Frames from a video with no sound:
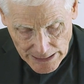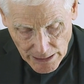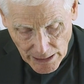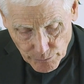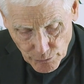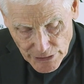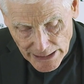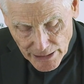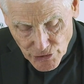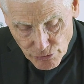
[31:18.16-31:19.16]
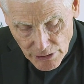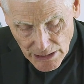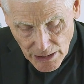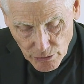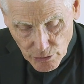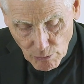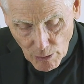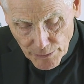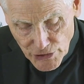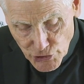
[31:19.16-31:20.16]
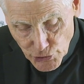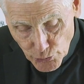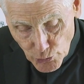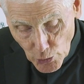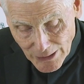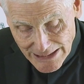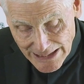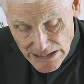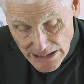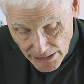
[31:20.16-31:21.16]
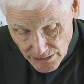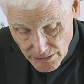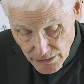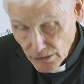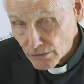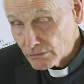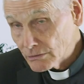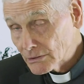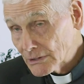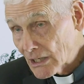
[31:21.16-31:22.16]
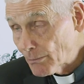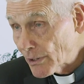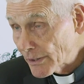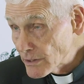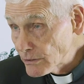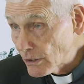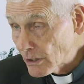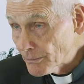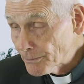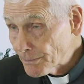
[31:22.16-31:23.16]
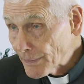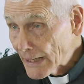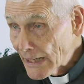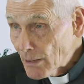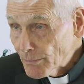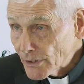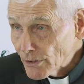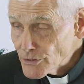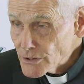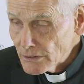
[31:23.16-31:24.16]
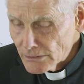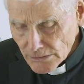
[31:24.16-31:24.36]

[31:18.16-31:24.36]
God will take into account what we knew or did not know about his law. Because